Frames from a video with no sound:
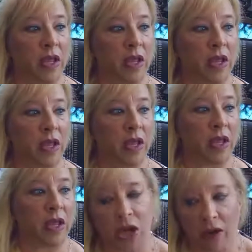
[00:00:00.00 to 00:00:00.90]
You don't need
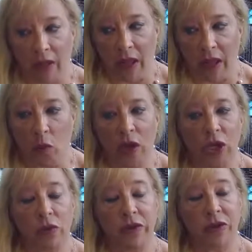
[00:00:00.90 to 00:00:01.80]
to share that.
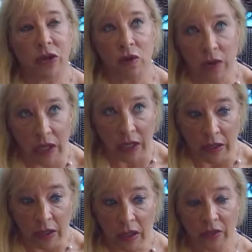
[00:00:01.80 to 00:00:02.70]
What you do
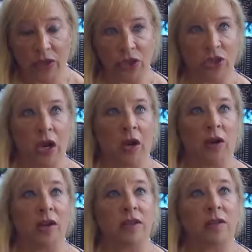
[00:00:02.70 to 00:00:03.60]
need to
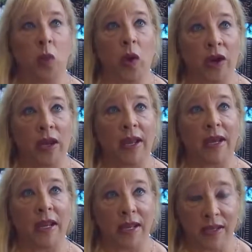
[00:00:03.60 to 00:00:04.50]
share is where
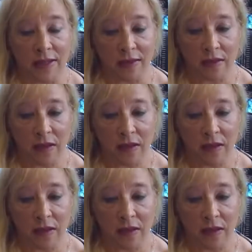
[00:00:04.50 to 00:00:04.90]
it is,